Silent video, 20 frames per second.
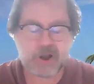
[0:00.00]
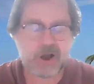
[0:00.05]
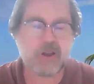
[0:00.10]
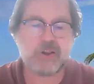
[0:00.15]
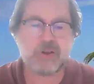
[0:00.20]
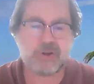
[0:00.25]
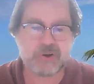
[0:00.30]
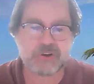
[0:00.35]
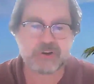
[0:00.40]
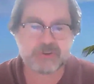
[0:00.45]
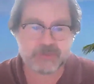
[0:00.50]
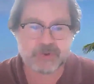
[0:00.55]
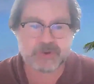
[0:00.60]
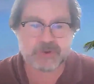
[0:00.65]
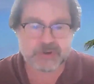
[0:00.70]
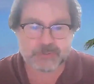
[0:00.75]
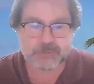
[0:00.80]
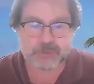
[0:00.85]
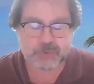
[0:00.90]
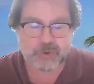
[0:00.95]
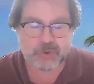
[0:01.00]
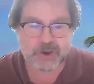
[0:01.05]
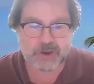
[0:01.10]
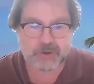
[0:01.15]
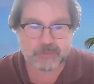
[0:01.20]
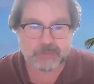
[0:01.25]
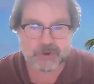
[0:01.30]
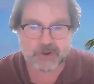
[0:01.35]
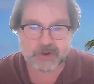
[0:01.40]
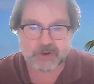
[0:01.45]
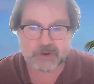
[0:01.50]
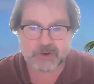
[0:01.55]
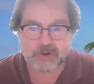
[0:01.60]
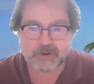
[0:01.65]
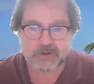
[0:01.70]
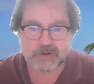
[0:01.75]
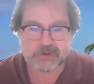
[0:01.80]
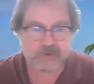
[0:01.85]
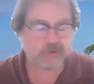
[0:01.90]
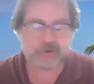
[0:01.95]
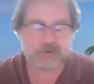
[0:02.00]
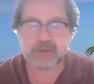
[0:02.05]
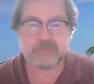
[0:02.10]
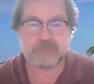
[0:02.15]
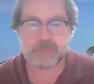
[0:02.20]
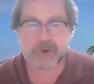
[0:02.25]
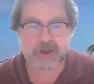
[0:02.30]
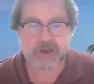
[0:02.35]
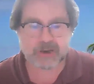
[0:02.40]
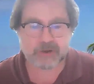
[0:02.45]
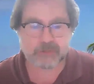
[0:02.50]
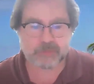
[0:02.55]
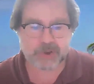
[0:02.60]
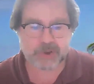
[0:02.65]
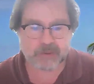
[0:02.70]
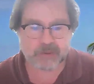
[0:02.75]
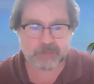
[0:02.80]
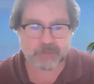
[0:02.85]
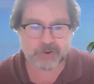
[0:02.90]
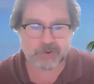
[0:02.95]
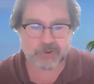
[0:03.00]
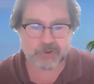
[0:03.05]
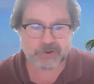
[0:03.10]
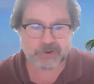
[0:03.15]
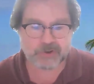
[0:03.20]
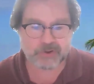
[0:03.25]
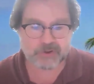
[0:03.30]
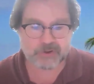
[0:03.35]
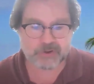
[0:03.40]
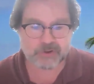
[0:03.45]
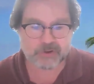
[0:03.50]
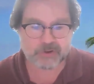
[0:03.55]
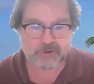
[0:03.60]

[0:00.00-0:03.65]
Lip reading: Holocaust Museum and weep, they'll give money to Planned Parenthood,